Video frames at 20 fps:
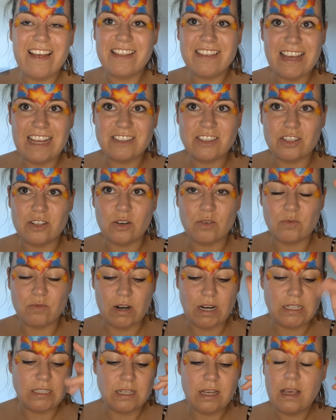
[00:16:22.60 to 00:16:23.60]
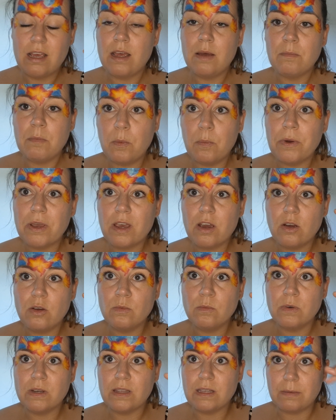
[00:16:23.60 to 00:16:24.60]
That's not right, but we're going
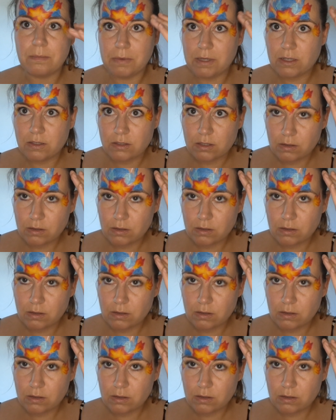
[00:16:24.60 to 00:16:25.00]
with it because